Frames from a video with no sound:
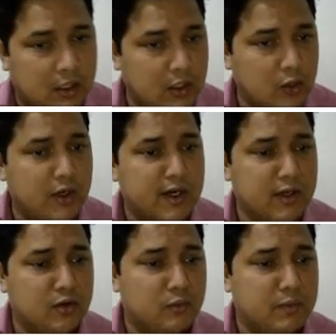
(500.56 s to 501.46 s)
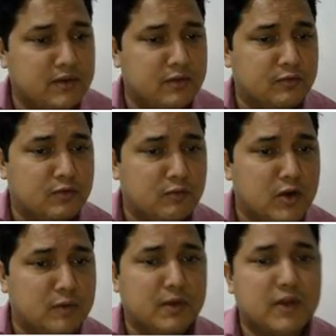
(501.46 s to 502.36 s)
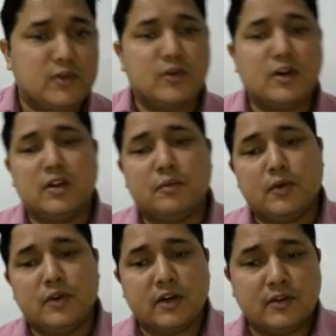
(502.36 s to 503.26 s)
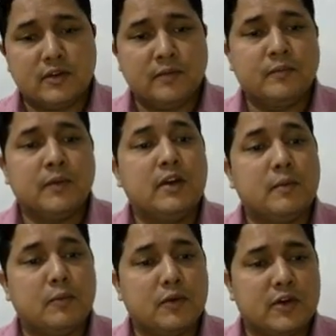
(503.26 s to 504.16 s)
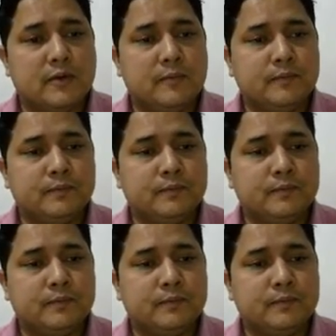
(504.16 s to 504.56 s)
Relocating your business from one place to another project is a project.